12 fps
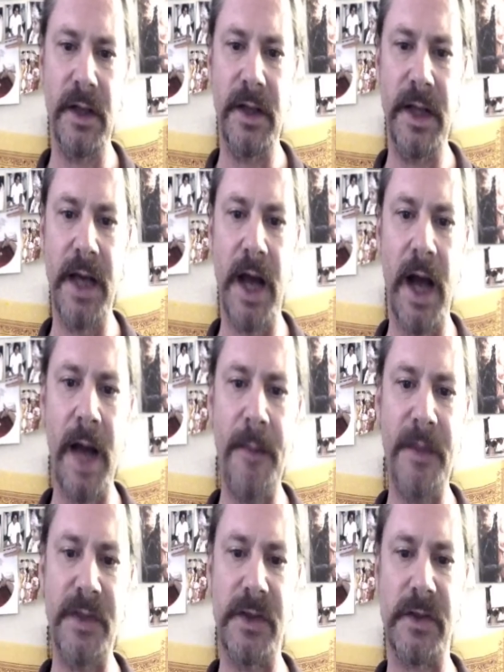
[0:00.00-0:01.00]
the
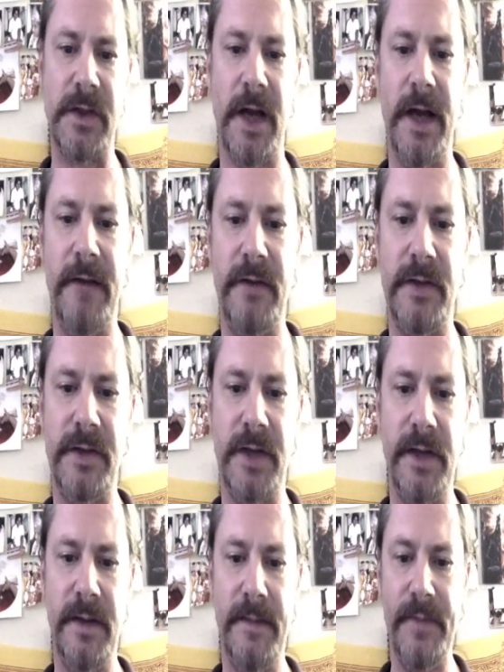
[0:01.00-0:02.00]
opposite side of the
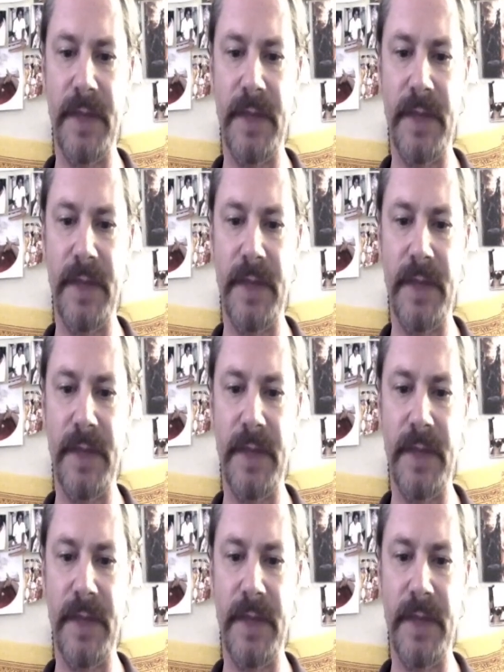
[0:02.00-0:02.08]
Sun.